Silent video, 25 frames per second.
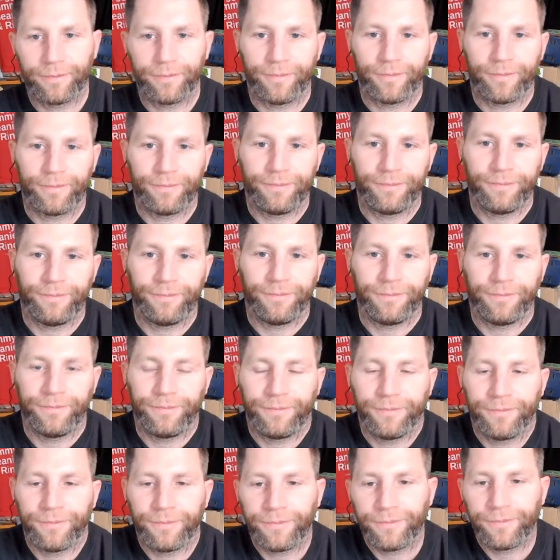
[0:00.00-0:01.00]

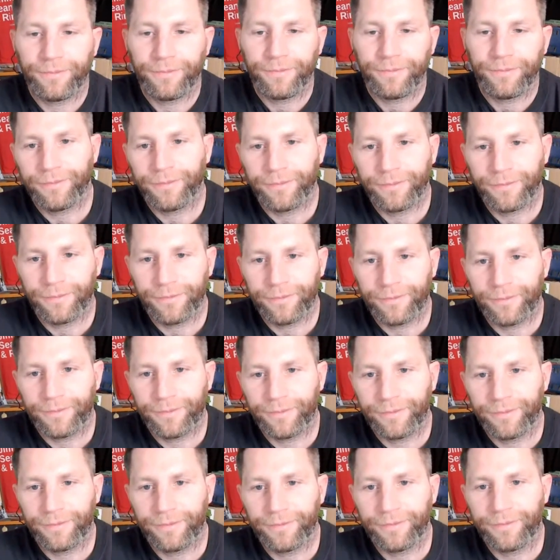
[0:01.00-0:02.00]

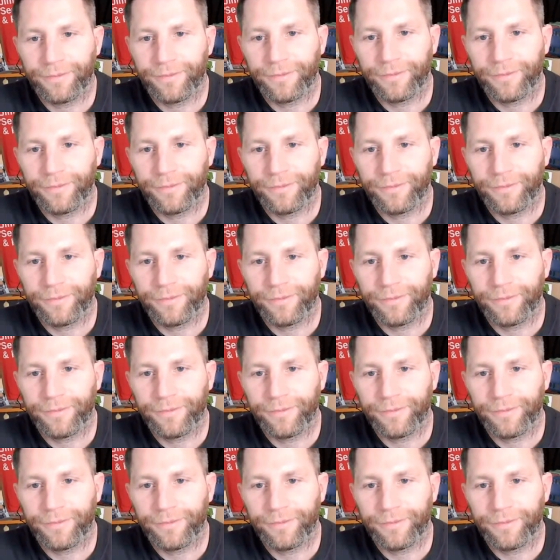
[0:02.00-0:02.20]
This person isn't speaking.